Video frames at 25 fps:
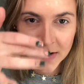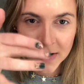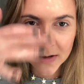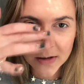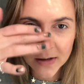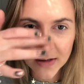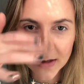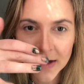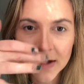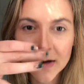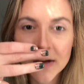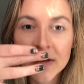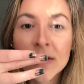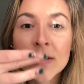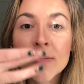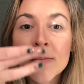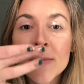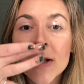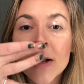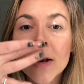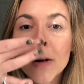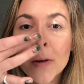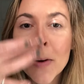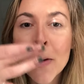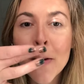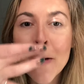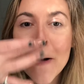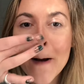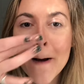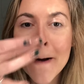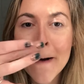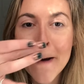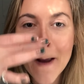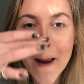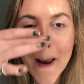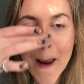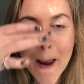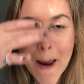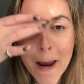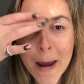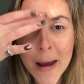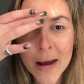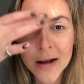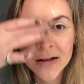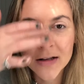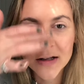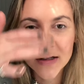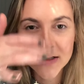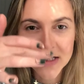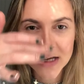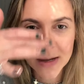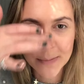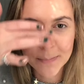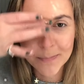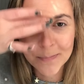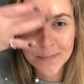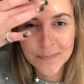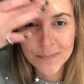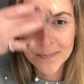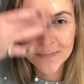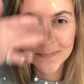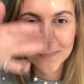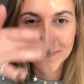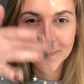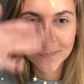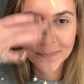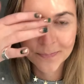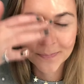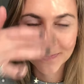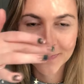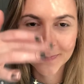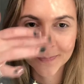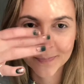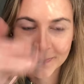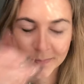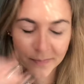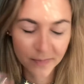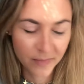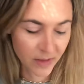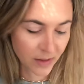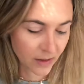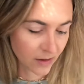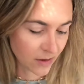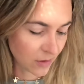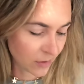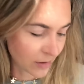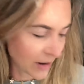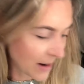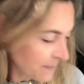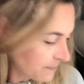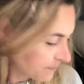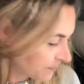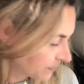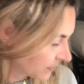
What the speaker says: down the middle and the tip. Okay.